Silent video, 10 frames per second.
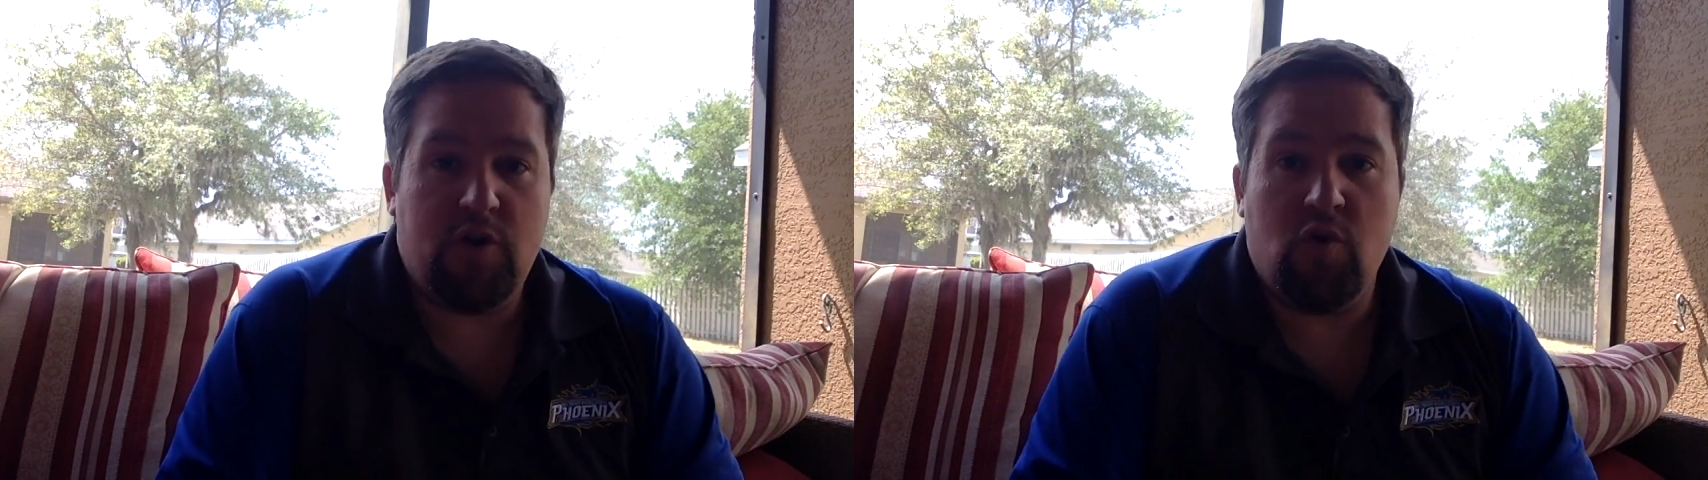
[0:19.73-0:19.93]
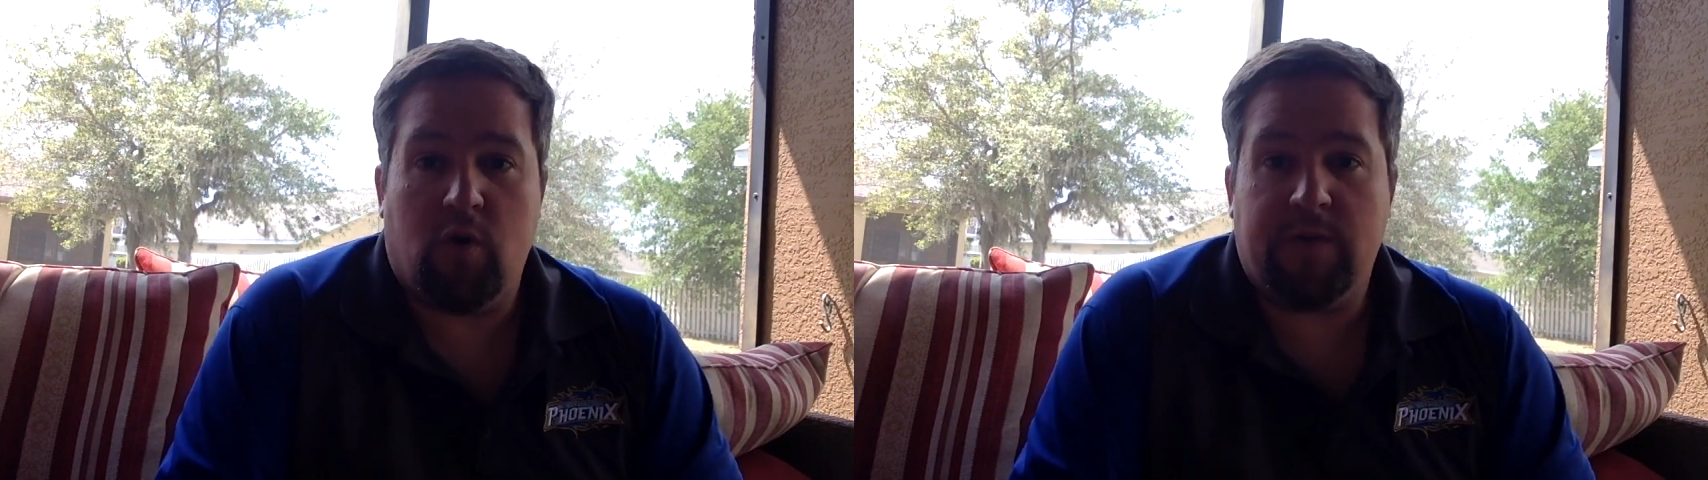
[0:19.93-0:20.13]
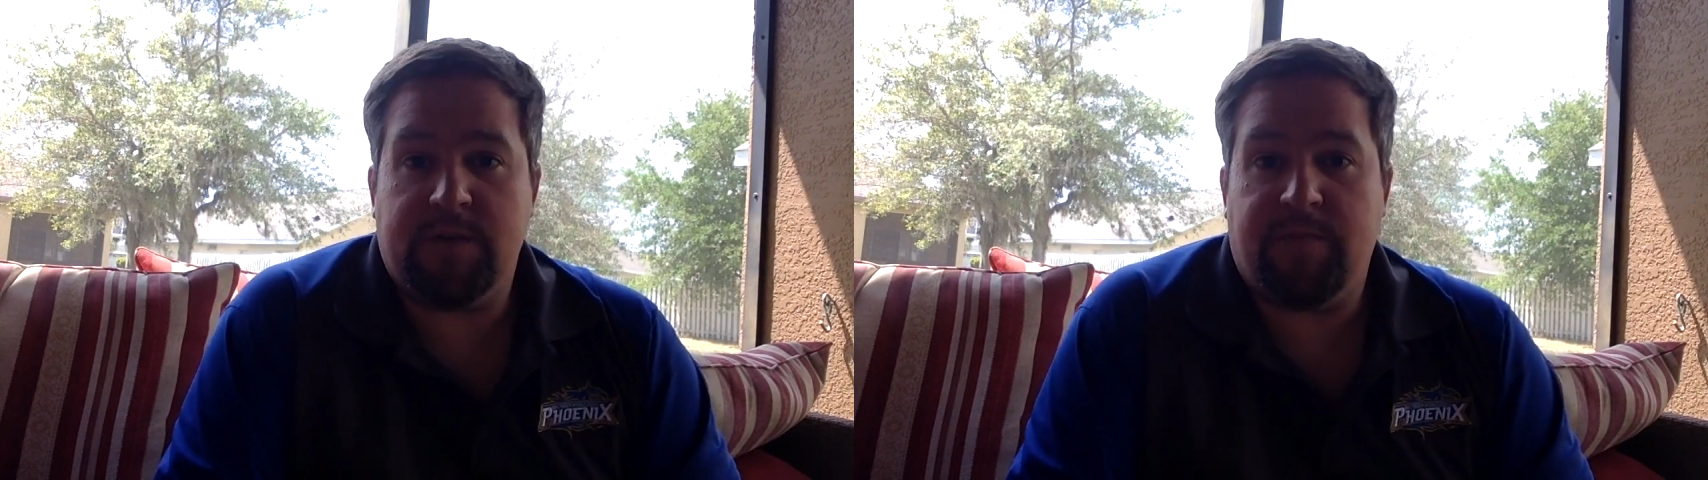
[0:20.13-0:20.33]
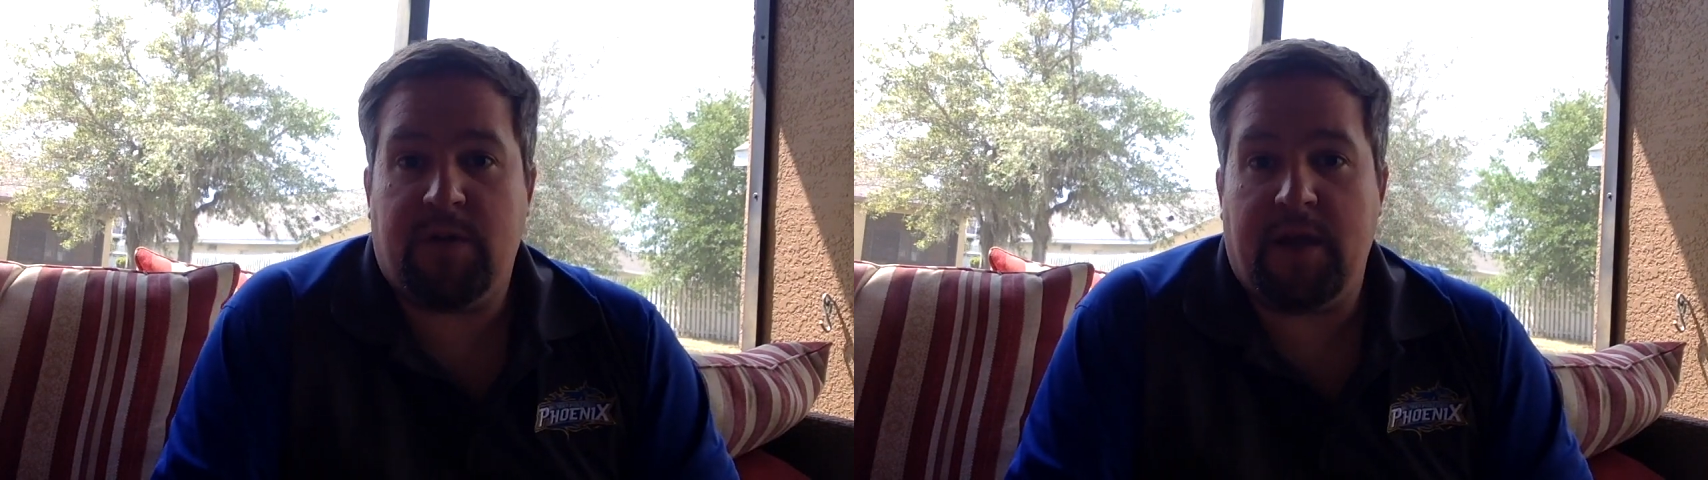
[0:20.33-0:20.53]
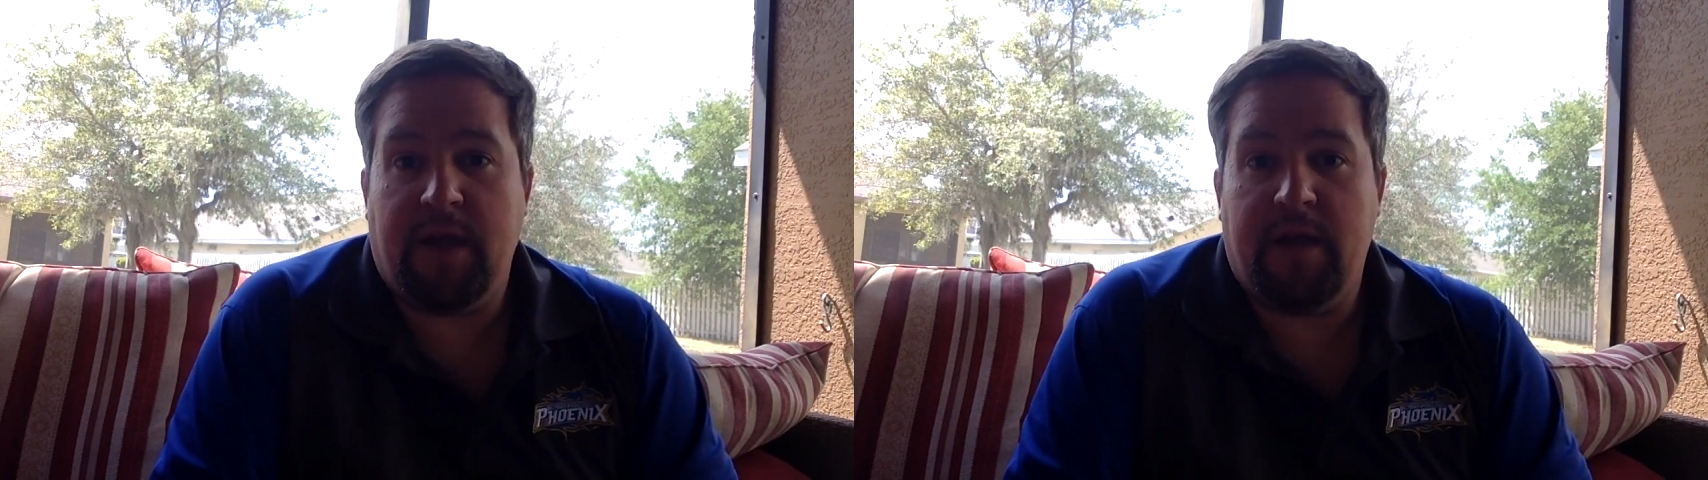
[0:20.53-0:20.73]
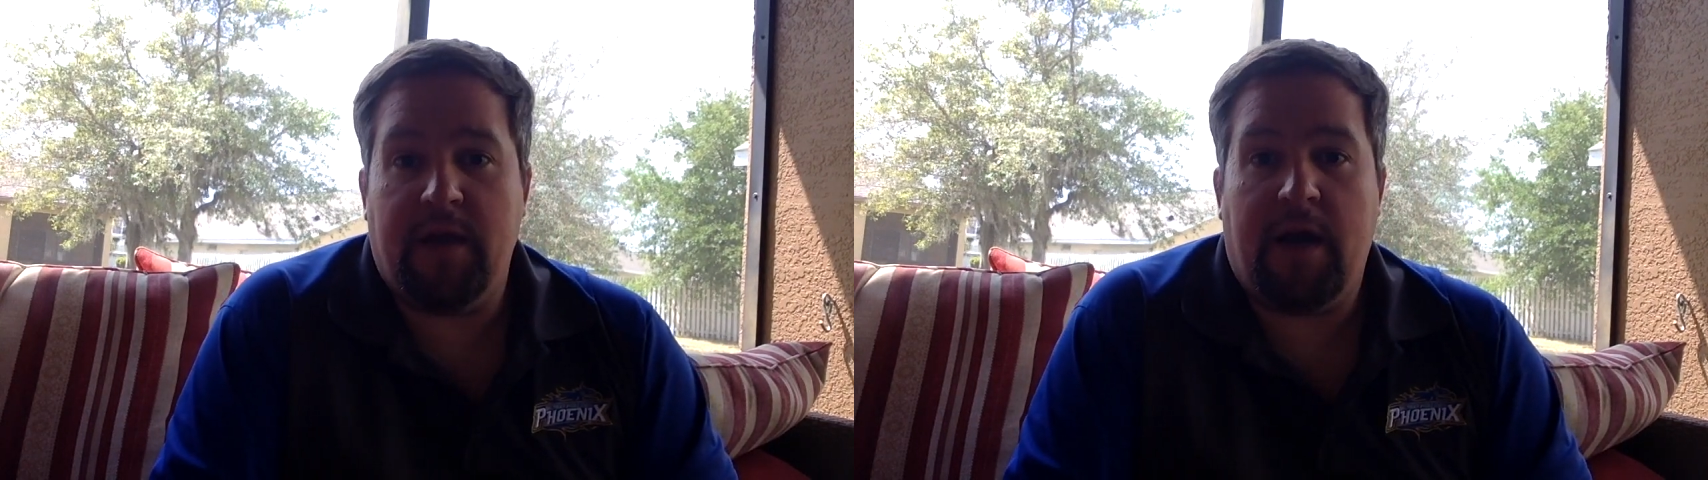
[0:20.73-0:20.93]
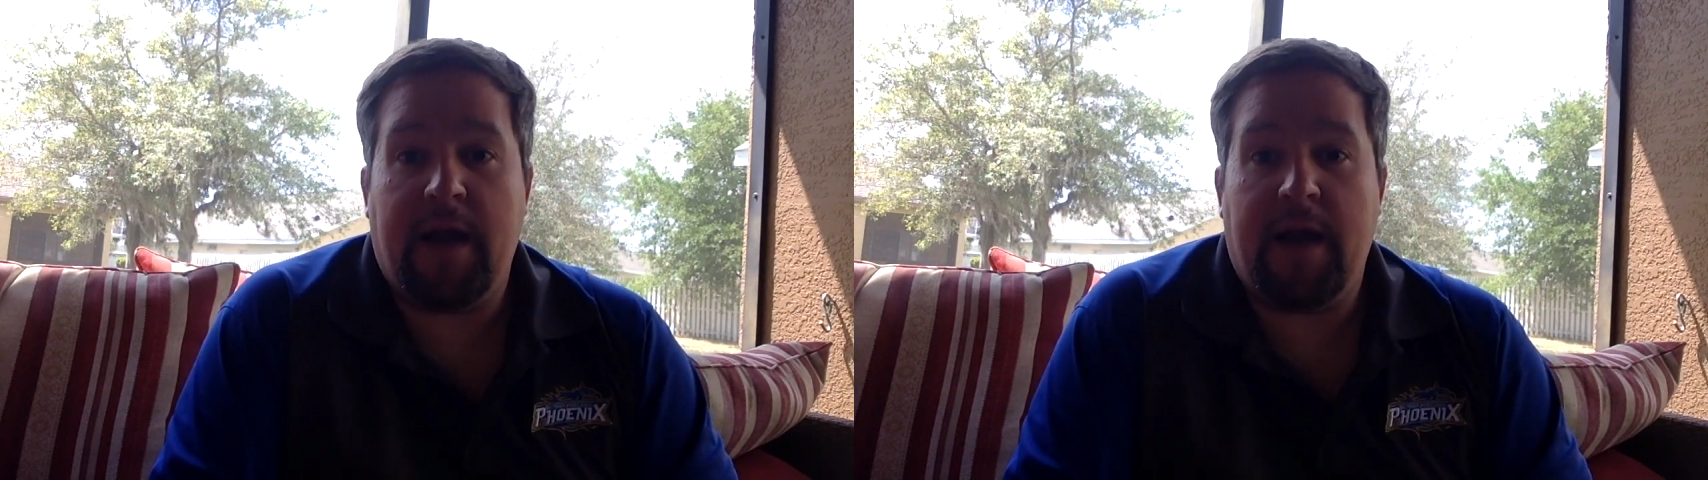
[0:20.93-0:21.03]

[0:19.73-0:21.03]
North's plan